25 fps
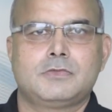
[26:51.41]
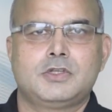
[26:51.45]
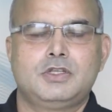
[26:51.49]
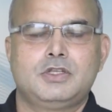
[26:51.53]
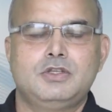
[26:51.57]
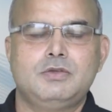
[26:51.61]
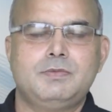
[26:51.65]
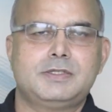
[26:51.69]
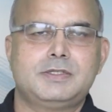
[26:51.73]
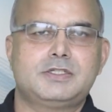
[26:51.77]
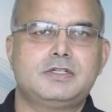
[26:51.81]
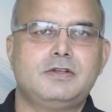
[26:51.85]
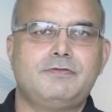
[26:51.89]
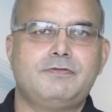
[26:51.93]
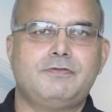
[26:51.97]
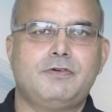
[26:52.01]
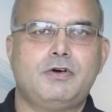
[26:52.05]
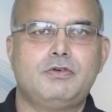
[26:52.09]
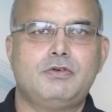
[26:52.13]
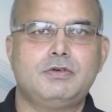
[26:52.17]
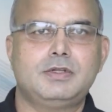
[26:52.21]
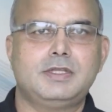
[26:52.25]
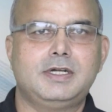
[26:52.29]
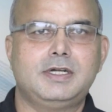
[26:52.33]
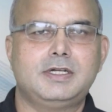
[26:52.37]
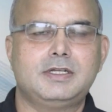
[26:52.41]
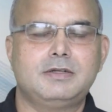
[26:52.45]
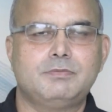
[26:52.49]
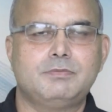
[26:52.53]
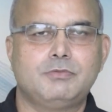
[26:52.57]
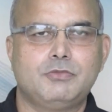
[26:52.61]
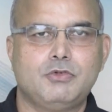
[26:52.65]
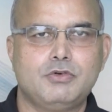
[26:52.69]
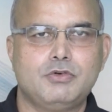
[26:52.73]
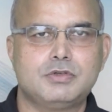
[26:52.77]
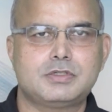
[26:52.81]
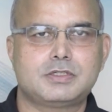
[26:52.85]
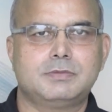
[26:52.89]
You must have found that in
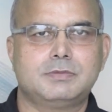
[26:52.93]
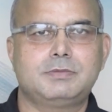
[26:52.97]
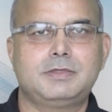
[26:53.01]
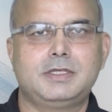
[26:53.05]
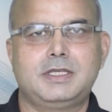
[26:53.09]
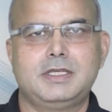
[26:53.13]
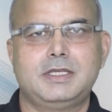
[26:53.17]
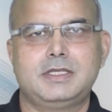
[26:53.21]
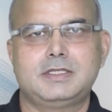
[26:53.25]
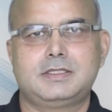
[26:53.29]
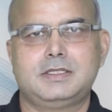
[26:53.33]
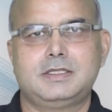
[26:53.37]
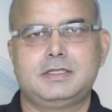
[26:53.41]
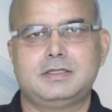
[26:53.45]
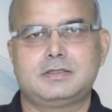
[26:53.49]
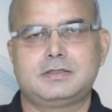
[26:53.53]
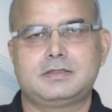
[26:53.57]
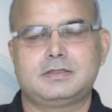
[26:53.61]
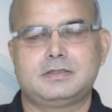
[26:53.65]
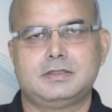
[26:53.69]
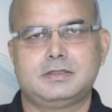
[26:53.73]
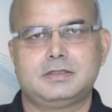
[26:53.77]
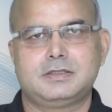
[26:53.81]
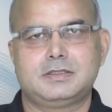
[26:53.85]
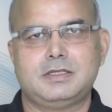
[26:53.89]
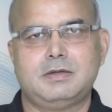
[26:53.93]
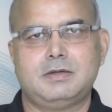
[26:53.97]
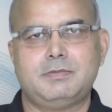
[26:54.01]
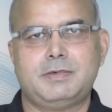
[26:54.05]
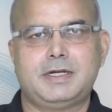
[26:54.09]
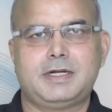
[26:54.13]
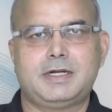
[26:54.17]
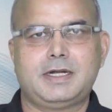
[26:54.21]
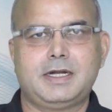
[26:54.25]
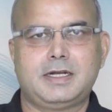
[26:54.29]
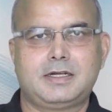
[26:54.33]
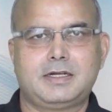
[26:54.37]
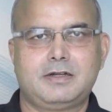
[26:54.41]
most of the cases, some
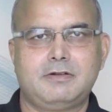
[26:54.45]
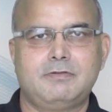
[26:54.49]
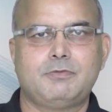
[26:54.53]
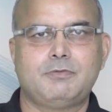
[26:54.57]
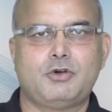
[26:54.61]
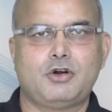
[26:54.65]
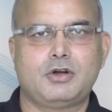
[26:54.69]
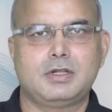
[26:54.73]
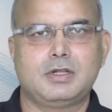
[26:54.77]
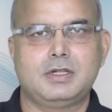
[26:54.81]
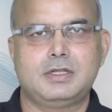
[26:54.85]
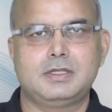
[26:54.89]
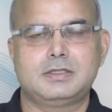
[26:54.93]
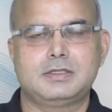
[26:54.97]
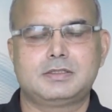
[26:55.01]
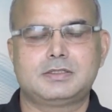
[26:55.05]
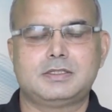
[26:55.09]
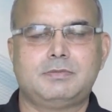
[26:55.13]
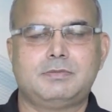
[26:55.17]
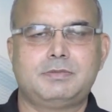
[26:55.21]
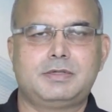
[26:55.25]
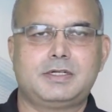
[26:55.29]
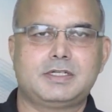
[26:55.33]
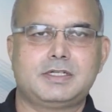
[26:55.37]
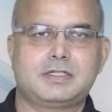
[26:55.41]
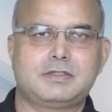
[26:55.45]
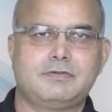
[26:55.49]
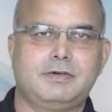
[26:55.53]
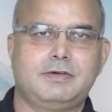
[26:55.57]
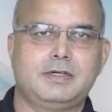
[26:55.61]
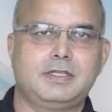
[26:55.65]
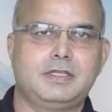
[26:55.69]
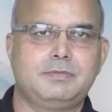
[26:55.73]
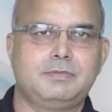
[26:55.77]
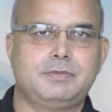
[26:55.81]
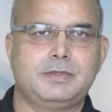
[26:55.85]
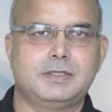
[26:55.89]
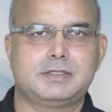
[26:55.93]
attractive model, some
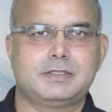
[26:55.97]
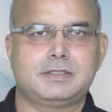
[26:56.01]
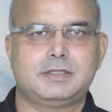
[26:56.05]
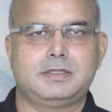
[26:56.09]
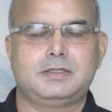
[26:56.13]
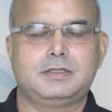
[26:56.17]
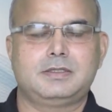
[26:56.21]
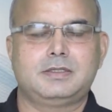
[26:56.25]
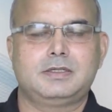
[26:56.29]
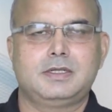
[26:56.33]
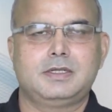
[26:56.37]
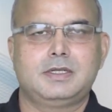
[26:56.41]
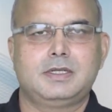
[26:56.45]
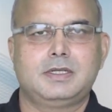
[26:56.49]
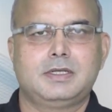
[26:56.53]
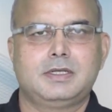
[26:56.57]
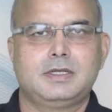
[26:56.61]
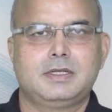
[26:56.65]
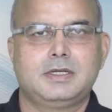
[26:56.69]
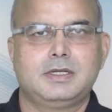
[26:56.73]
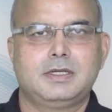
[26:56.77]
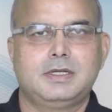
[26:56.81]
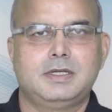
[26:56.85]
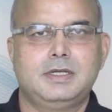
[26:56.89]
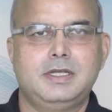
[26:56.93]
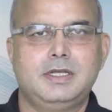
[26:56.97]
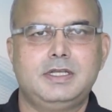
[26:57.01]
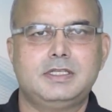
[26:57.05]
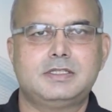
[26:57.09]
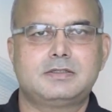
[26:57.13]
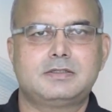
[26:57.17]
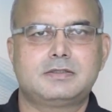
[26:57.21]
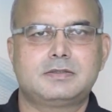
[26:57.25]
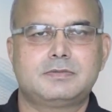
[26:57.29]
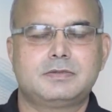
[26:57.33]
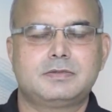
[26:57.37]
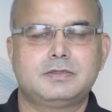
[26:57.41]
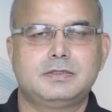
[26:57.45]
trustworthy person
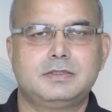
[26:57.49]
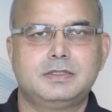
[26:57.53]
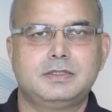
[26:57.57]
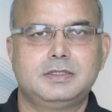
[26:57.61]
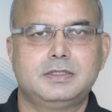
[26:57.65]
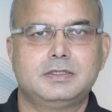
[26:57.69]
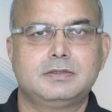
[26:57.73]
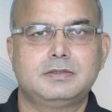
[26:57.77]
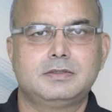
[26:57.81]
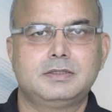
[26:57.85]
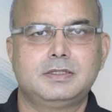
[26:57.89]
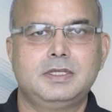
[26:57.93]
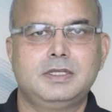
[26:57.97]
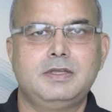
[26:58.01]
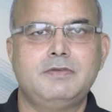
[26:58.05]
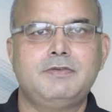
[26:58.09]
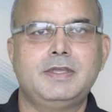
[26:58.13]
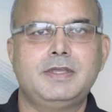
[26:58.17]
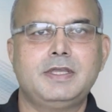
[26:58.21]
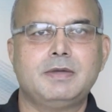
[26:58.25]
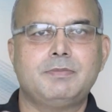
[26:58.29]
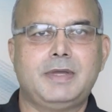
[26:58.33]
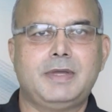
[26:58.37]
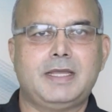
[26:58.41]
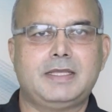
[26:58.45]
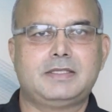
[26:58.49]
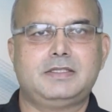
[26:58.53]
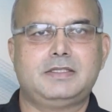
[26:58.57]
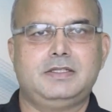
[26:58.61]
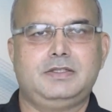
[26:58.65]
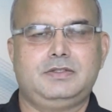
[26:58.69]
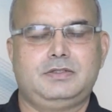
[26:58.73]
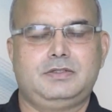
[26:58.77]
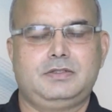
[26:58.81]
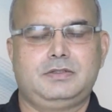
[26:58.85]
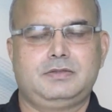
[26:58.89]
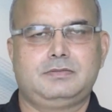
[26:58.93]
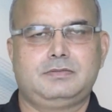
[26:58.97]
is giving a message,
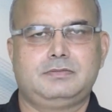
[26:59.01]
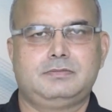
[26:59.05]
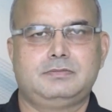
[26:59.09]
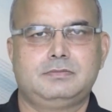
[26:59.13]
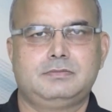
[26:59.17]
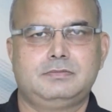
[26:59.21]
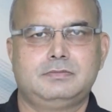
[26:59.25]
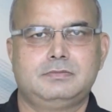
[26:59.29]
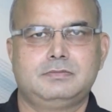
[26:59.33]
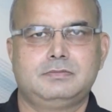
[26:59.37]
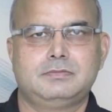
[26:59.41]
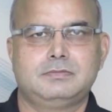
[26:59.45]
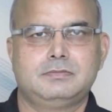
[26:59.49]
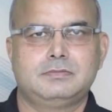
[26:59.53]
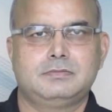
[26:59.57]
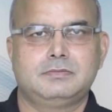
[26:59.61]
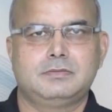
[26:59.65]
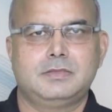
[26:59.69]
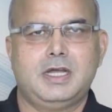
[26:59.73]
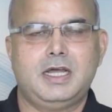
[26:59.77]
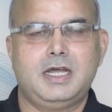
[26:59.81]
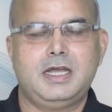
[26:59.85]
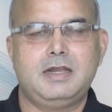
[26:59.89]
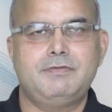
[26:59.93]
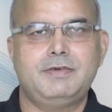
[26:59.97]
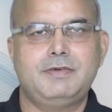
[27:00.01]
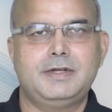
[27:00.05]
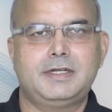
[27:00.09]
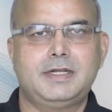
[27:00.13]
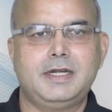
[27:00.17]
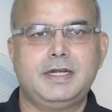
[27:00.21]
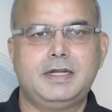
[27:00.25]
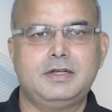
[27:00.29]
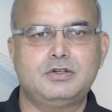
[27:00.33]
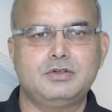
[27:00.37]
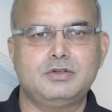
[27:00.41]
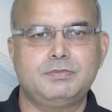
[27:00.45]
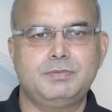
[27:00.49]
and we
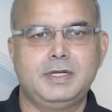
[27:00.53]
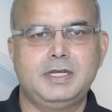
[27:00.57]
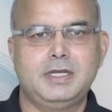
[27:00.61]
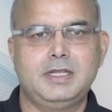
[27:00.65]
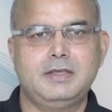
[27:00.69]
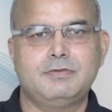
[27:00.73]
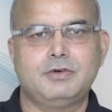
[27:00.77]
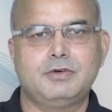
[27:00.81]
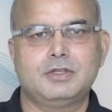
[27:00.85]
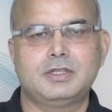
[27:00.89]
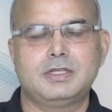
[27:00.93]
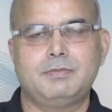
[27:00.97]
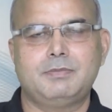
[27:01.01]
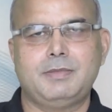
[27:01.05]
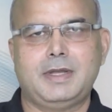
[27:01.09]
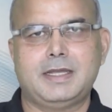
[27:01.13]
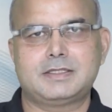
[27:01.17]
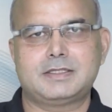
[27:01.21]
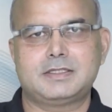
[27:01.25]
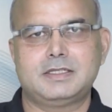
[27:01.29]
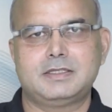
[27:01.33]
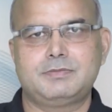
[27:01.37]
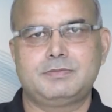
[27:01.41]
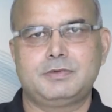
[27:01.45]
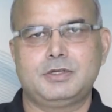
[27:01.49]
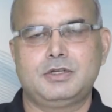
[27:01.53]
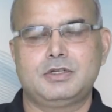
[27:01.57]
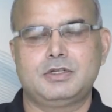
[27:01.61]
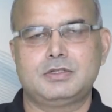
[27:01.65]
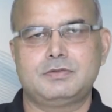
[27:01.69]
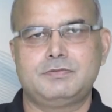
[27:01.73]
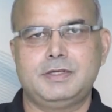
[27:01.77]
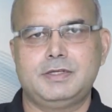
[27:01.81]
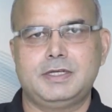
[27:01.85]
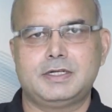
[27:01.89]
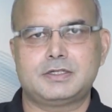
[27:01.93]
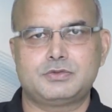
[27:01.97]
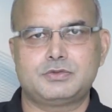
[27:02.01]
tend to believe on the message because
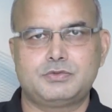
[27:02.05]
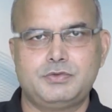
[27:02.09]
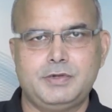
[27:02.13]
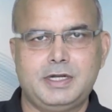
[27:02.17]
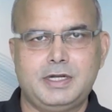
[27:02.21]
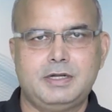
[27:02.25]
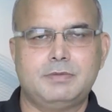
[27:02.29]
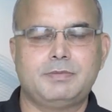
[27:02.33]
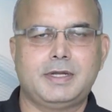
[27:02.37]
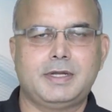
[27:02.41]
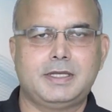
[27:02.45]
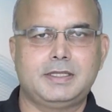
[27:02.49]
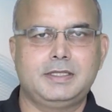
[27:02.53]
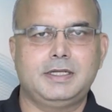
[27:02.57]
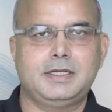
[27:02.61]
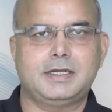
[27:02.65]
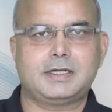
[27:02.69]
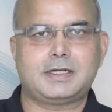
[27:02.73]
we are swayed by the